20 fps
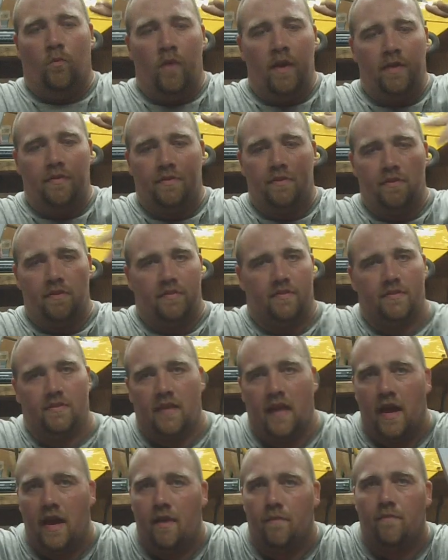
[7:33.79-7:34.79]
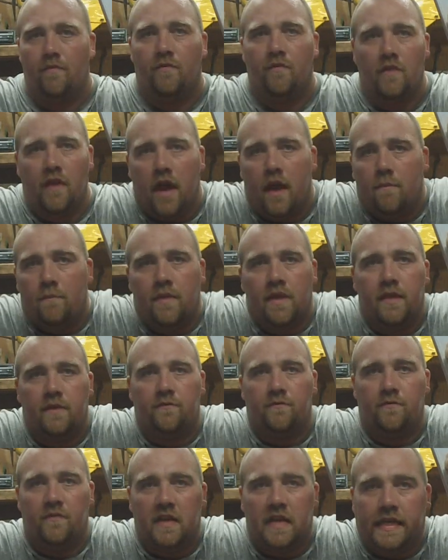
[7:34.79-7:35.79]
width of the step. If you got big
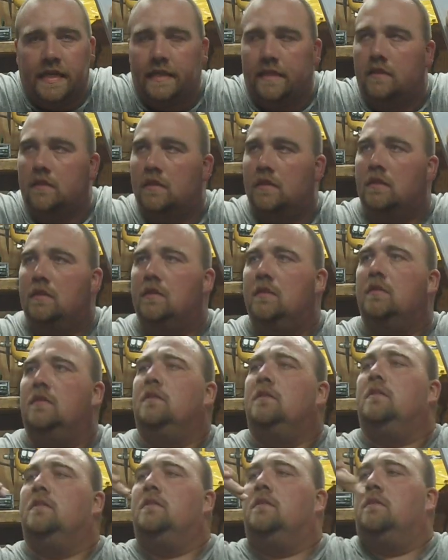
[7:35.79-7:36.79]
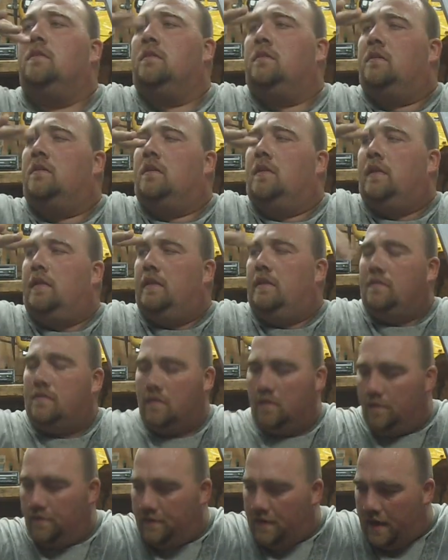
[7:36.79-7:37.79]
feet, it's
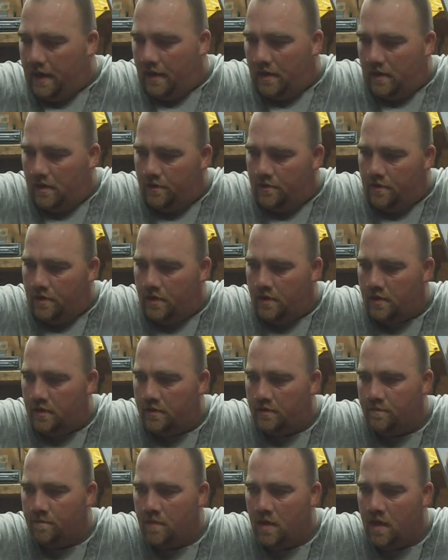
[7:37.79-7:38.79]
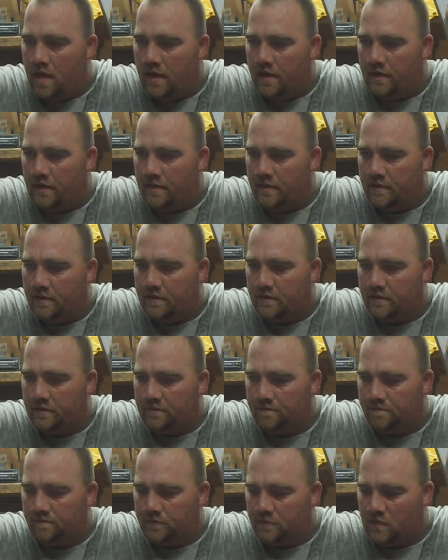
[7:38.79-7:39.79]
a little narrow, but
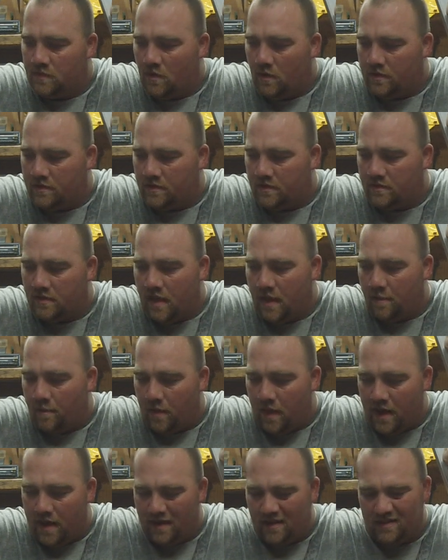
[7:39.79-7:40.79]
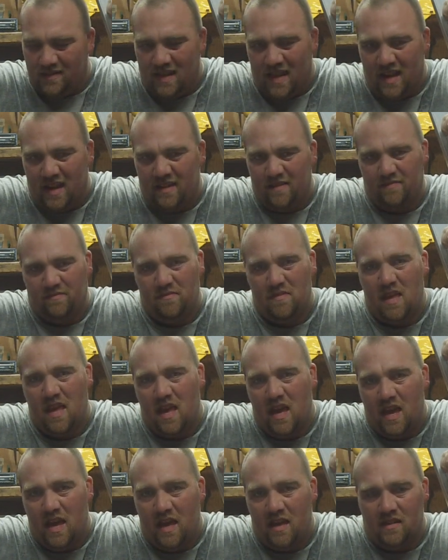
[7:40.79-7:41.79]
so as a step ladder, it's kind of
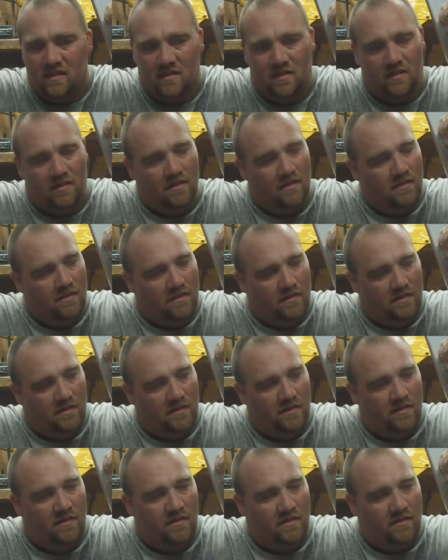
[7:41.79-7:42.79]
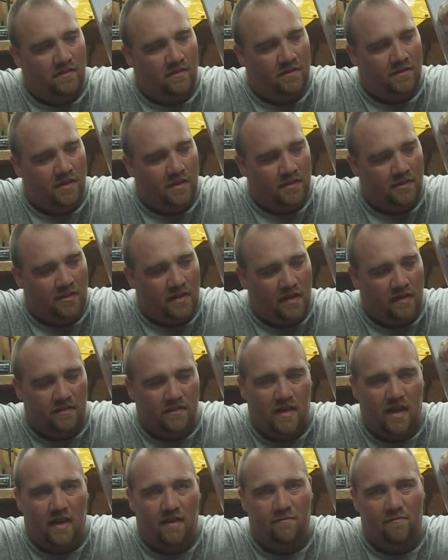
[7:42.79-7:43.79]
meh, and this is an extension ladder,
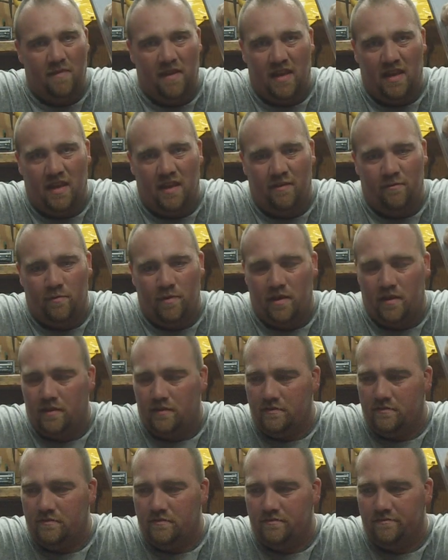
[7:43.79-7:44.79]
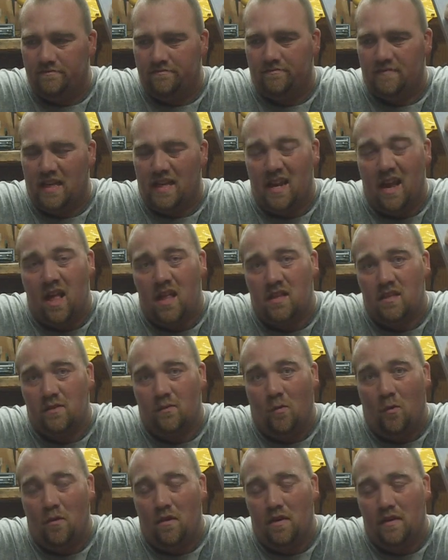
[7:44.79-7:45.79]
it's kind of meh, but an
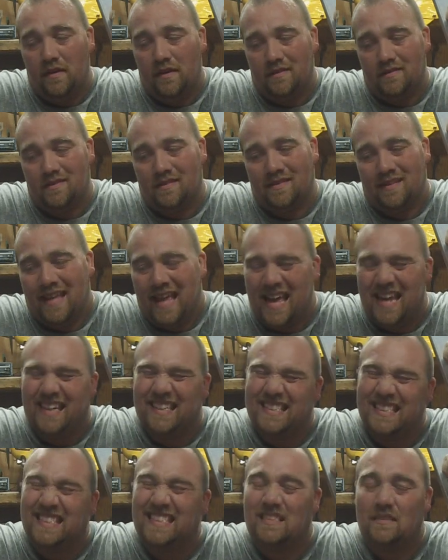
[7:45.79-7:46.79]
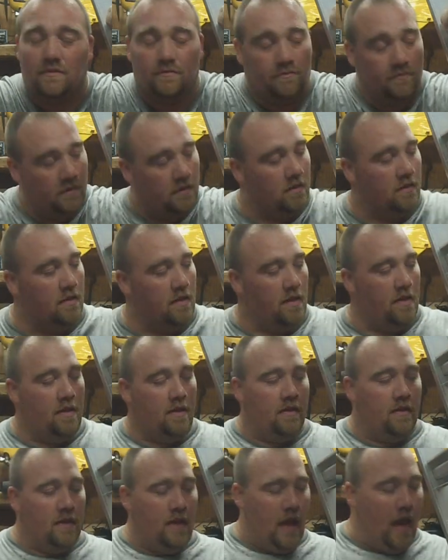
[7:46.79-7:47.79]
all-in-one, it kind of
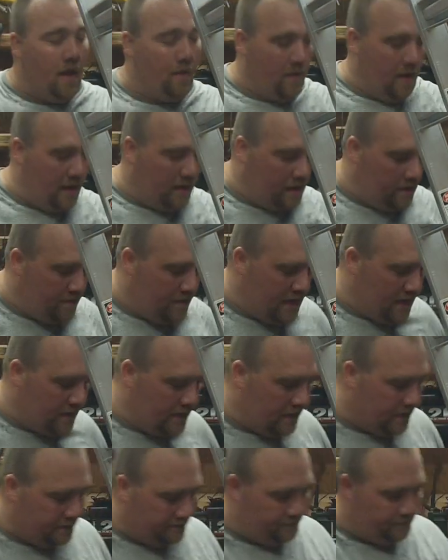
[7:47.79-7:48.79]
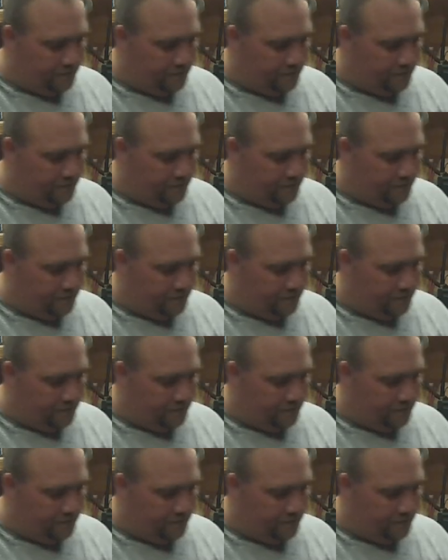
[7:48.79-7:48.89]
I recommend it.